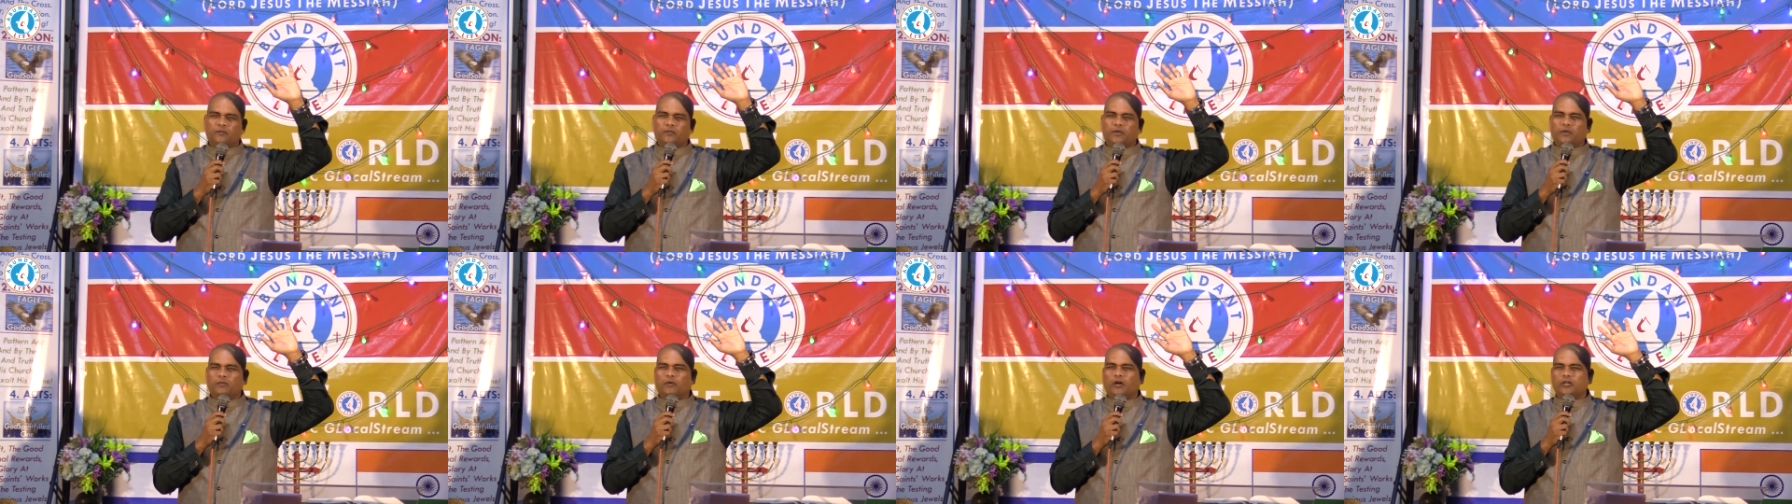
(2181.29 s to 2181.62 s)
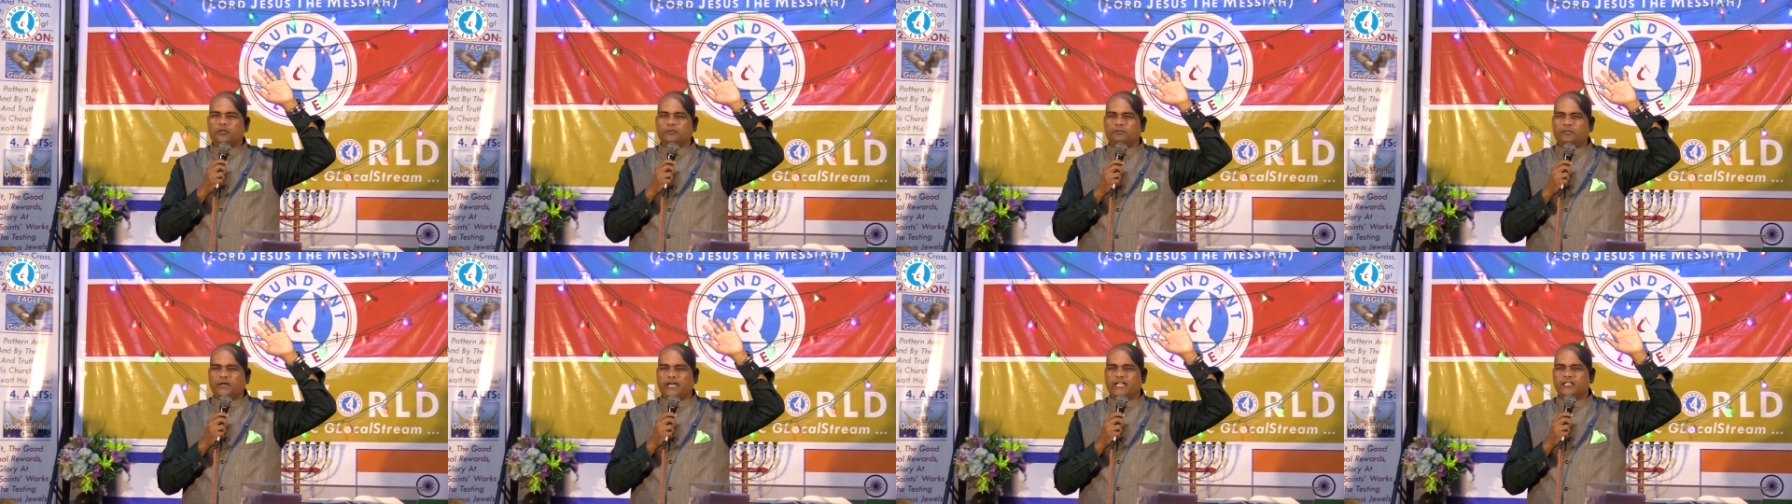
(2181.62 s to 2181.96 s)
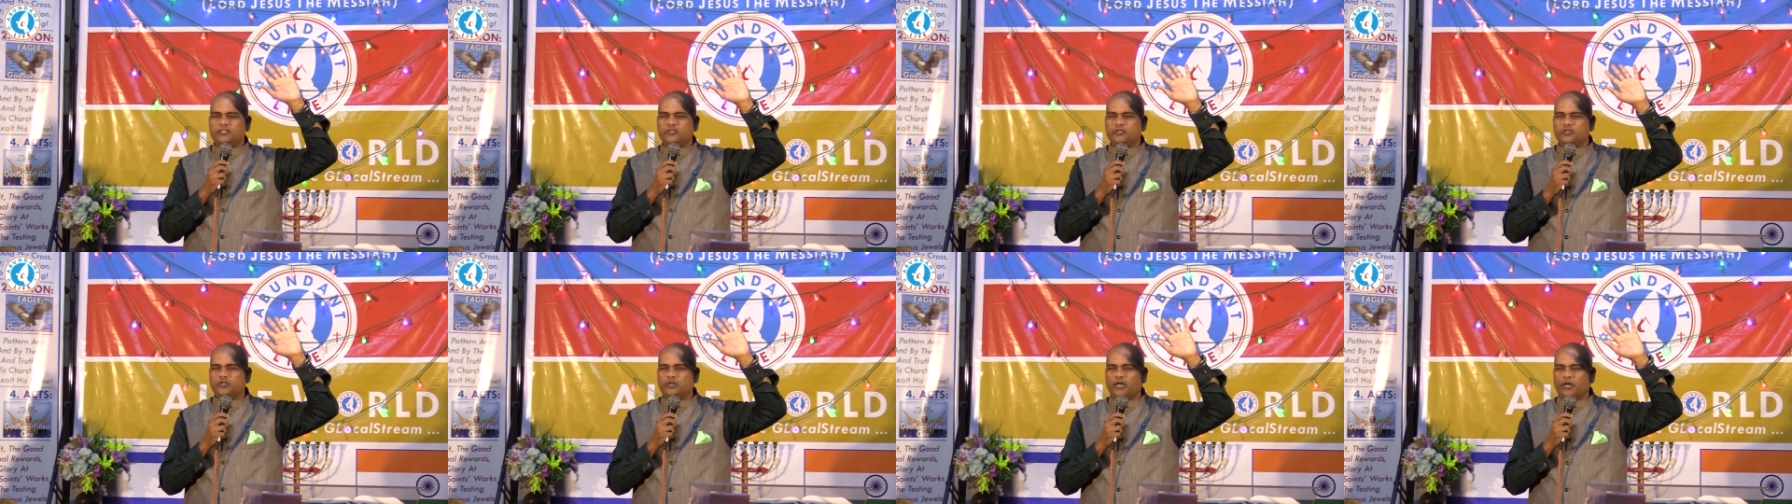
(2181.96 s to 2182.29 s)
We want to
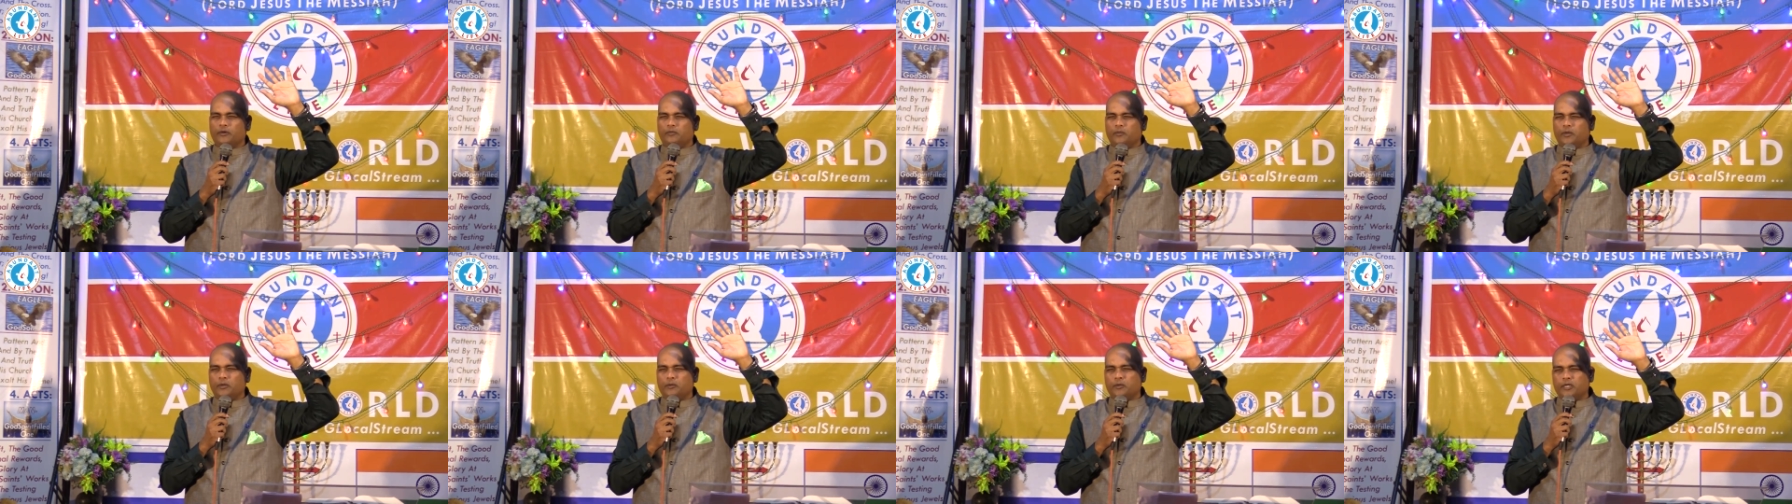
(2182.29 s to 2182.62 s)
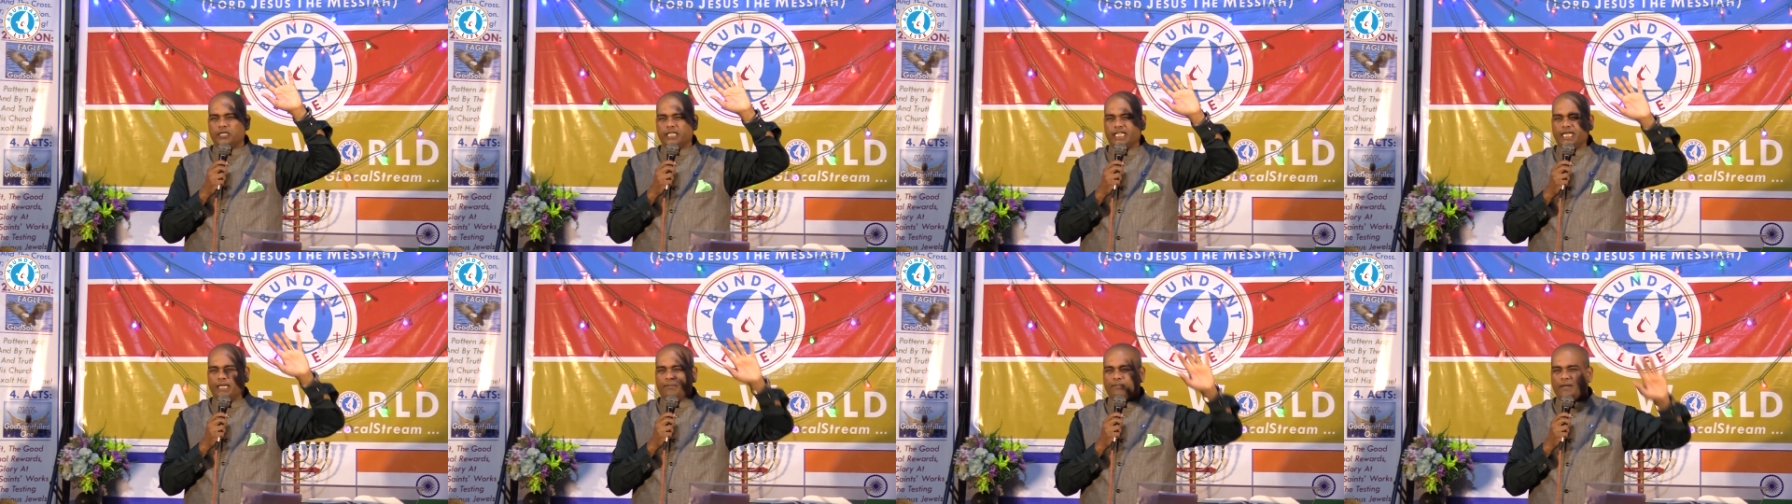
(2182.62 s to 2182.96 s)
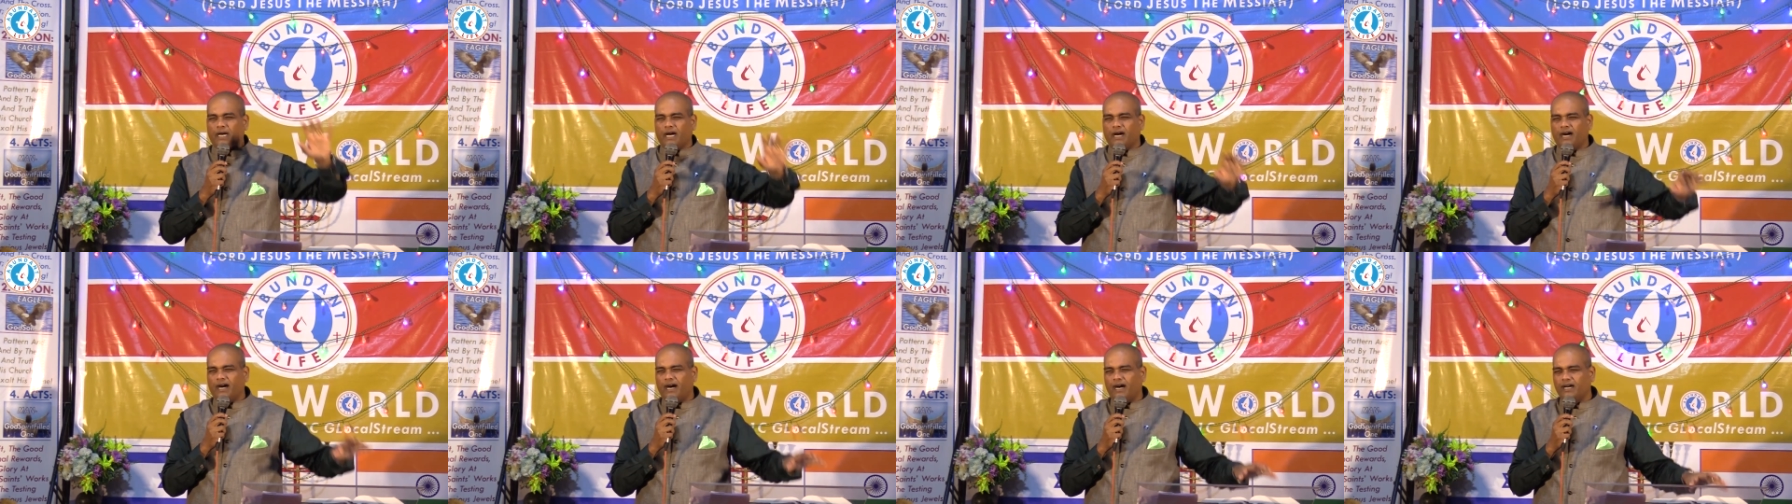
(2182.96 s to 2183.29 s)
praise you and we want to keep
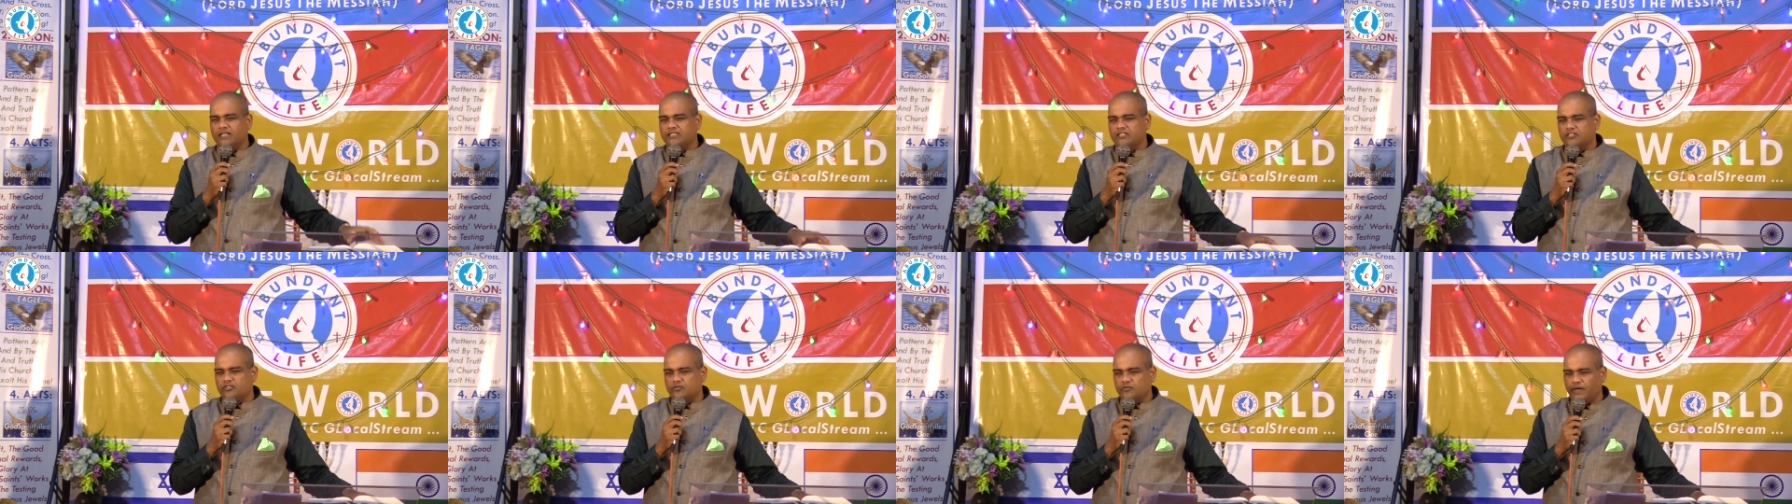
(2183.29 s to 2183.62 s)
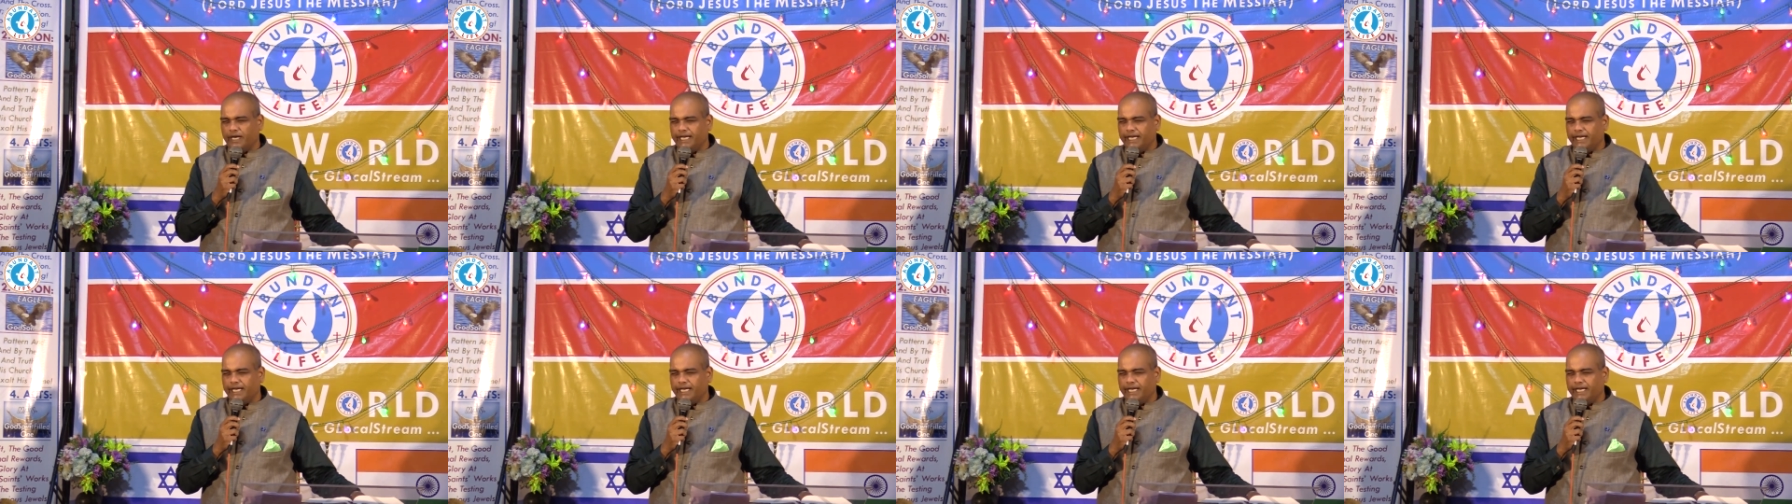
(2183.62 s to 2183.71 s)
our hearts